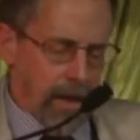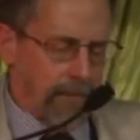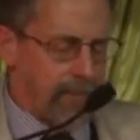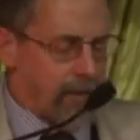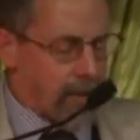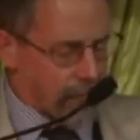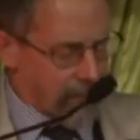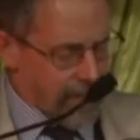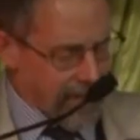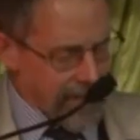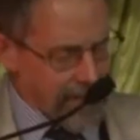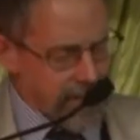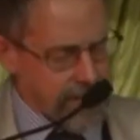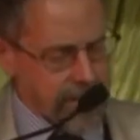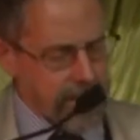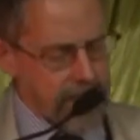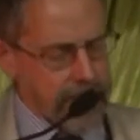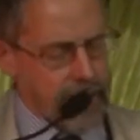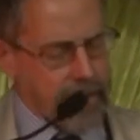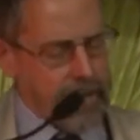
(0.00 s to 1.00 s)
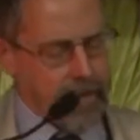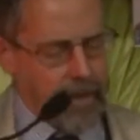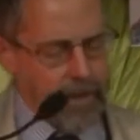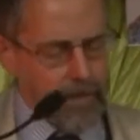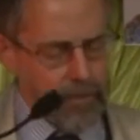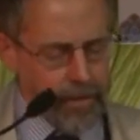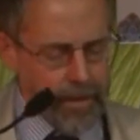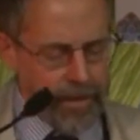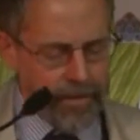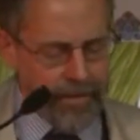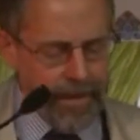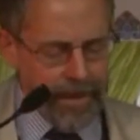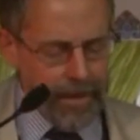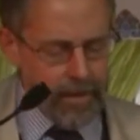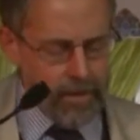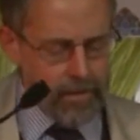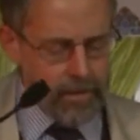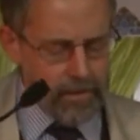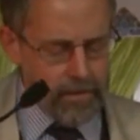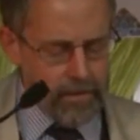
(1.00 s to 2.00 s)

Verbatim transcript: very pleased, uh, uh and I want to thank